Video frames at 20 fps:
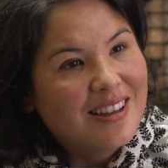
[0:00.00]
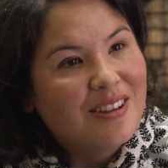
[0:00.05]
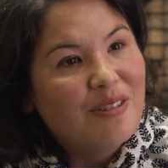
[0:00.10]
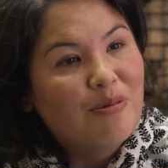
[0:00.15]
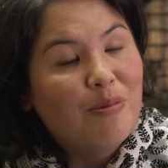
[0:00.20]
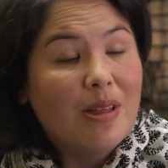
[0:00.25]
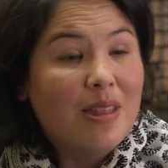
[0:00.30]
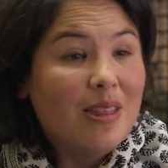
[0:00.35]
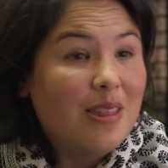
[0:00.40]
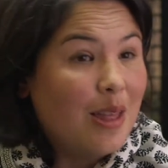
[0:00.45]

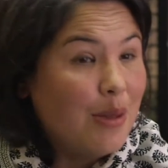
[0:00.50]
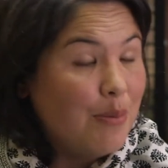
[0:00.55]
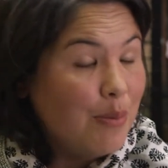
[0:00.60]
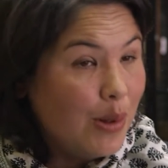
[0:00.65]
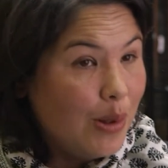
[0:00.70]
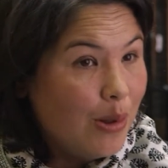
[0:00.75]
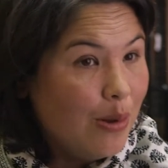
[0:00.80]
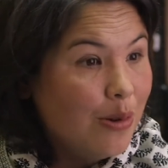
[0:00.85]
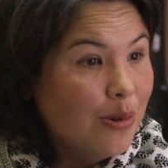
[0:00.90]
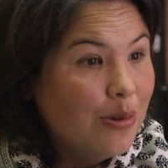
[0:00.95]
Whether they
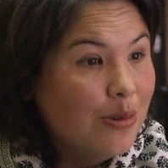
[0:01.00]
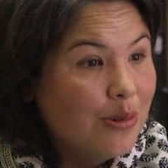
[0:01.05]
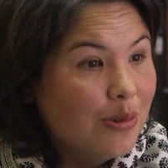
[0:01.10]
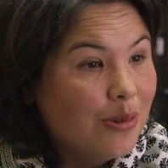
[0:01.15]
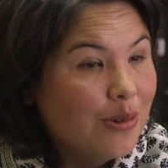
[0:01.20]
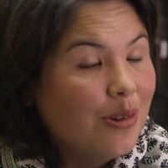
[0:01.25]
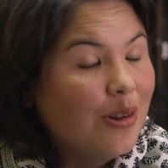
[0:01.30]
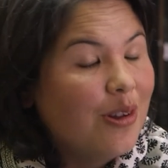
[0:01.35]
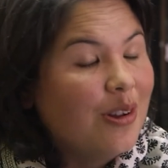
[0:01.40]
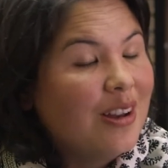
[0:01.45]
belong
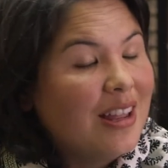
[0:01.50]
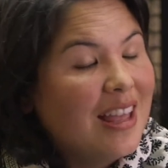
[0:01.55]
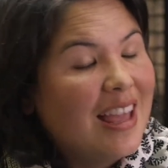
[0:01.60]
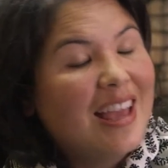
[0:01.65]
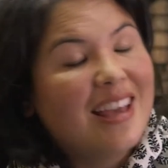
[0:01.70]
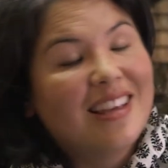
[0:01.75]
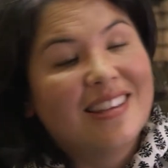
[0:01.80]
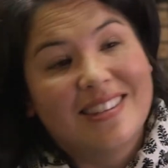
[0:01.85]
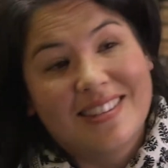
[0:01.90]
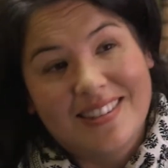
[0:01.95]
or not.
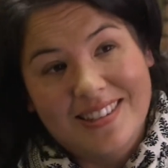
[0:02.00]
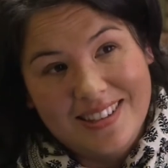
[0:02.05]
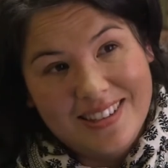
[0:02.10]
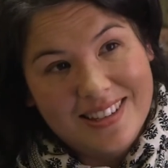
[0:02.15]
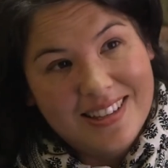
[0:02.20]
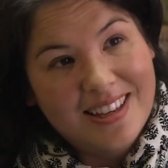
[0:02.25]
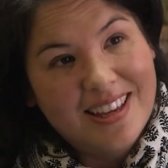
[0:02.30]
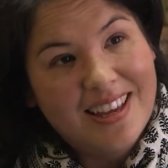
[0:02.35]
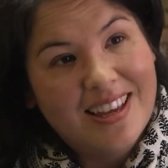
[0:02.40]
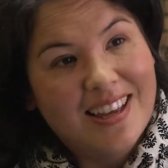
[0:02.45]
Yes,
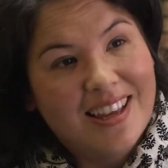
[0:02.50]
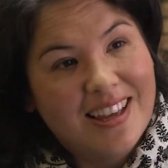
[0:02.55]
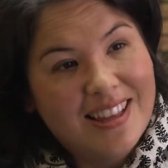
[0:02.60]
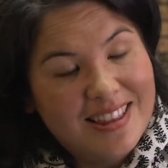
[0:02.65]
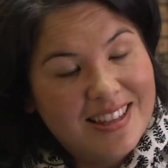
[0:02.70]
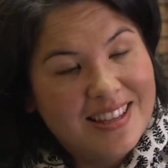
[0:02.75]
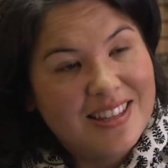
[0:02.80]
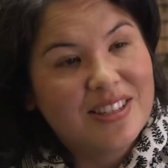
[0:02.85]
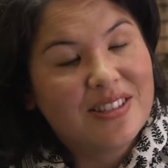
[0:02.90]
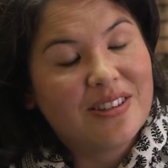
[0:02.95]
yeah, I
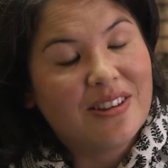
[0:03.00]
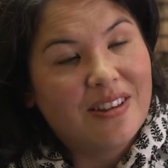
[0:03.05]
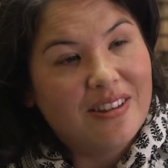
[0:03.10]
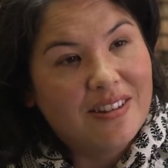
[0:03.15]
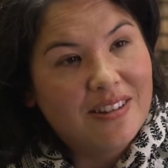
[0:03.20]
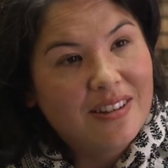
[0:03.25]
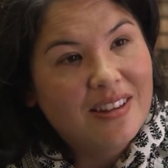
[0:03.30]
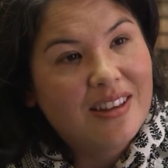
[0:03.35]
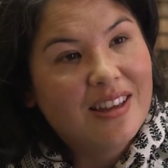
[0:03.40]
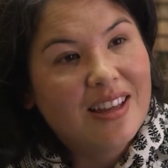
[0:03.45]
think so.